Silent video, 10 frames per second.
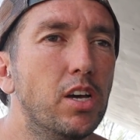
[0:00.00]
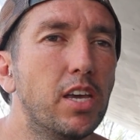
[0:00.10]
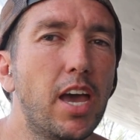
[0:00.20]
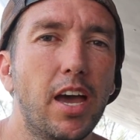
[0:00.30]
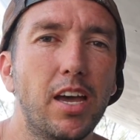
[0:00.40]

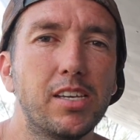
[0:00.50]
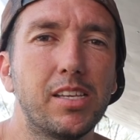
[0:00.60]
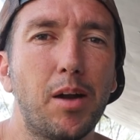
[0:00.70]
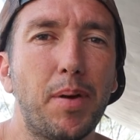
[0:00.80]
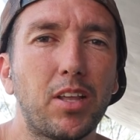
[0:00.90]
Yeah,
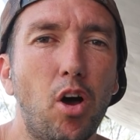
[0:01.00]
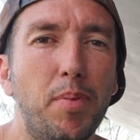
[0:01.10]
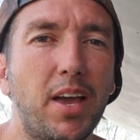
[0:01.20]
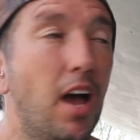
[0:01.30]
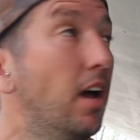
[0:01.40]
and that'll make the hole
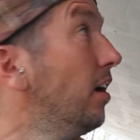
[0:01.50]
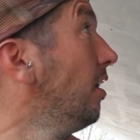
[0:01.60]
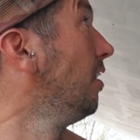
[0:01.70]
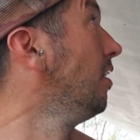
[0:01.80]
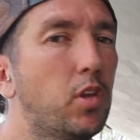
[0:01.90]
bigger.
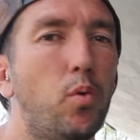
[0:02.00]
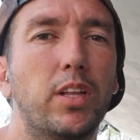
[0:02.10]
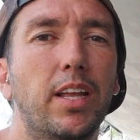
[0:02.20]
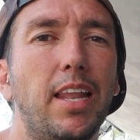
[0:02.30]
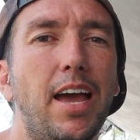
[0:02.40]

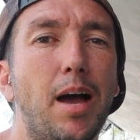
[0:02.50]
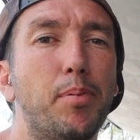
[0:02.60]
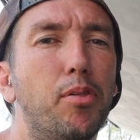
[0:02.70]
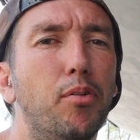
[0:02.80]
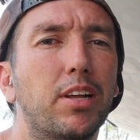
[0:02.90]
Quick little
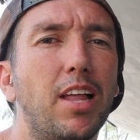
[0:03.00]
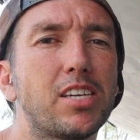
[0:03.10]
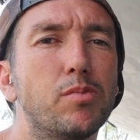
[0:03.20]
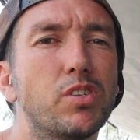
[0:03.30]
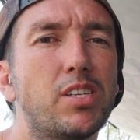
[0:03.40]
layup. I thought the
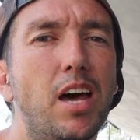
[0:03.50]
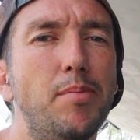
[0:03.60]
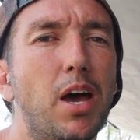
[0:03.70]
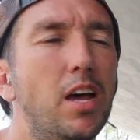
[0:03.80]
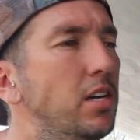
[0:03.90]
glassing was
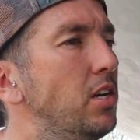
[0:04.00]
done, but